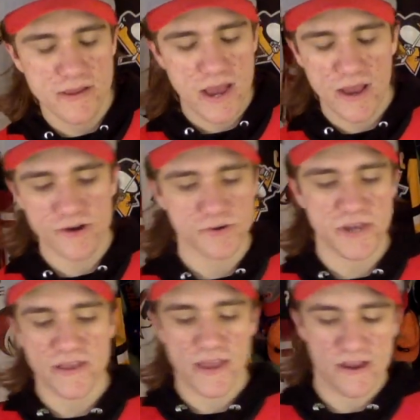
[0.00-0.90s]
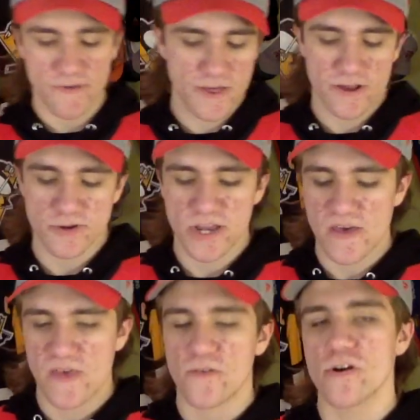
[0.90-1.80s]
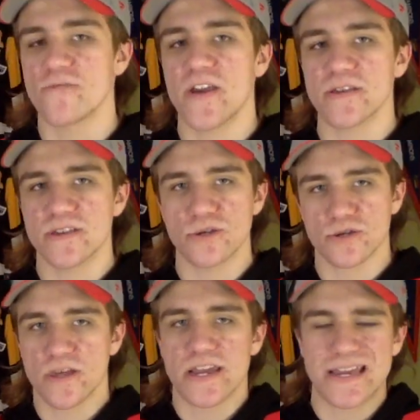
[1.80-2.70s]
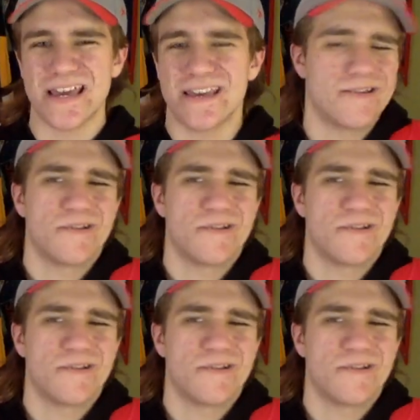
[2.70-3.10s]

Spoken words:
I understand. I completely understand that. There are fans that just like, eh,